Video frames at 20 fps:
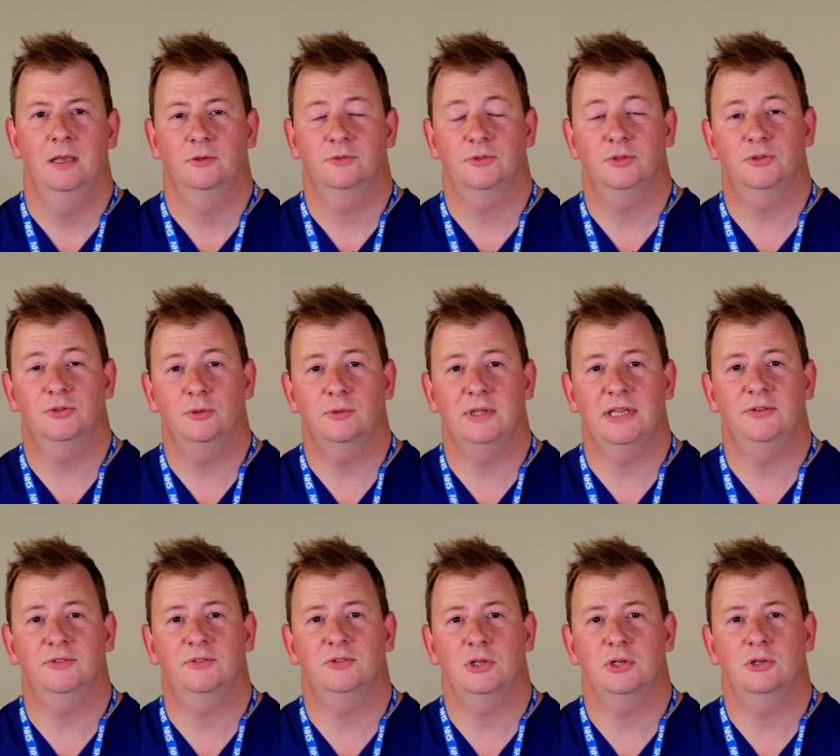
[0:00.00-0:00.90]
To do
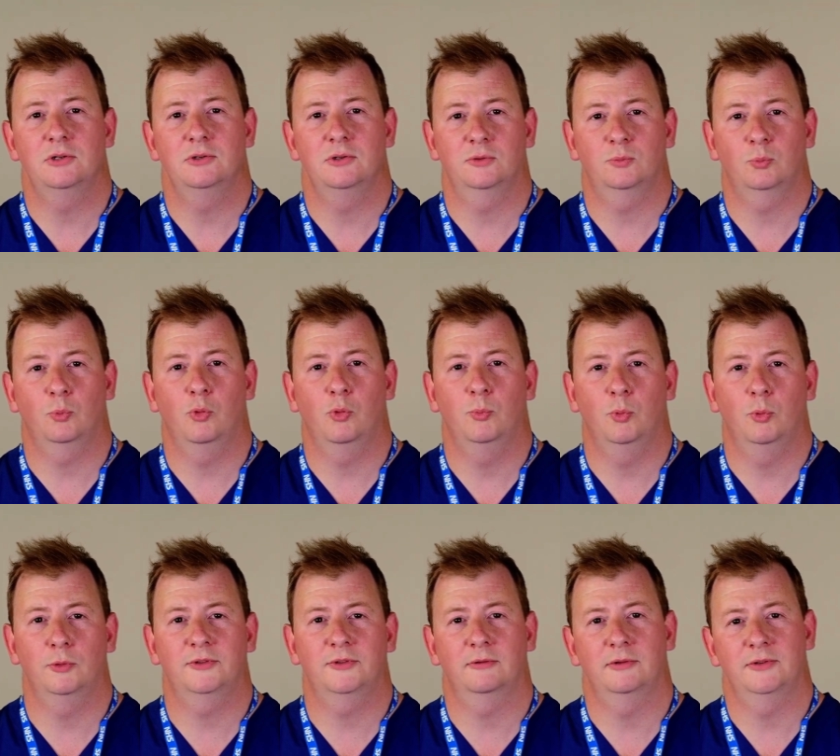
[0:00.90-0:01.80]
this, you can use warm
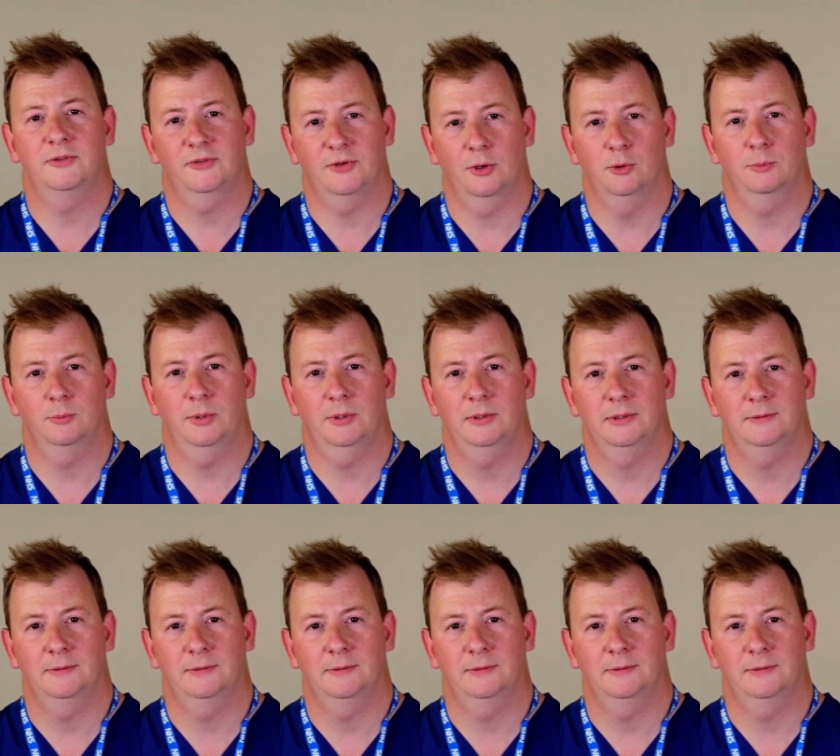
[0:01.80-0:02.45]
water and soap.